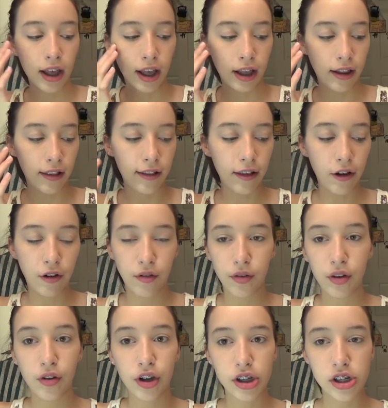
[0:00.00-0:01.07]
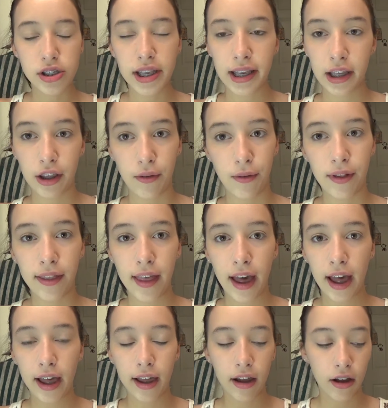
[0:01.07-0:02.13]
and so you could just like use
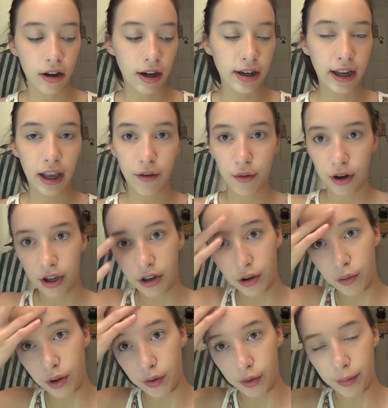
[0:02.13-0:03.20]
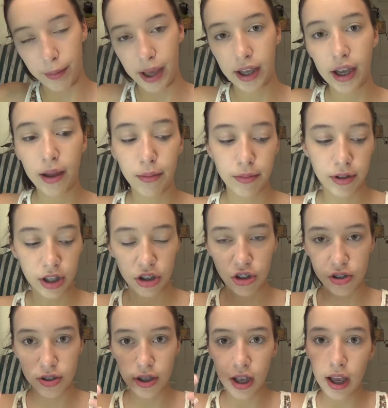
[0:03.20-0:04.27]
that on a day where you don't want to wear makeup to
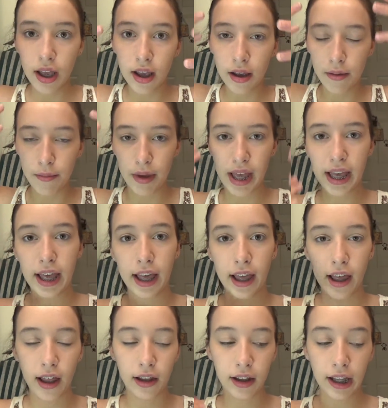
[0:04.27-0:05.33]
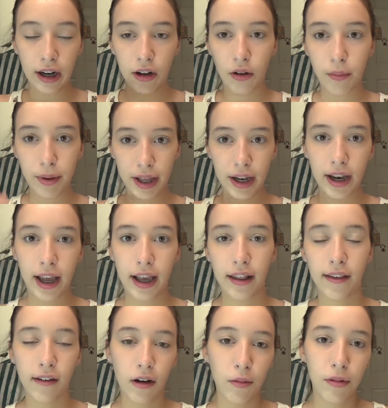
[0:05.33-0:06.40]
just make it a little bit
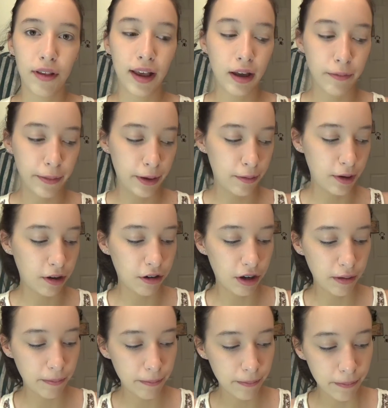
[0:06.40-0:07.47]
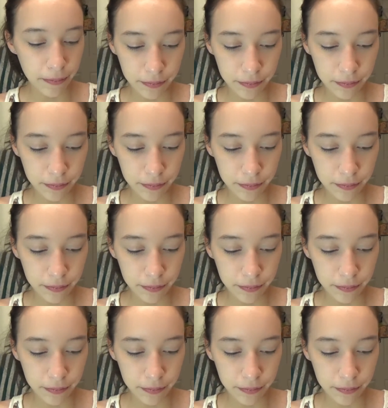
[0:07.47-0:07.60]
nicer, almost like a BB cream.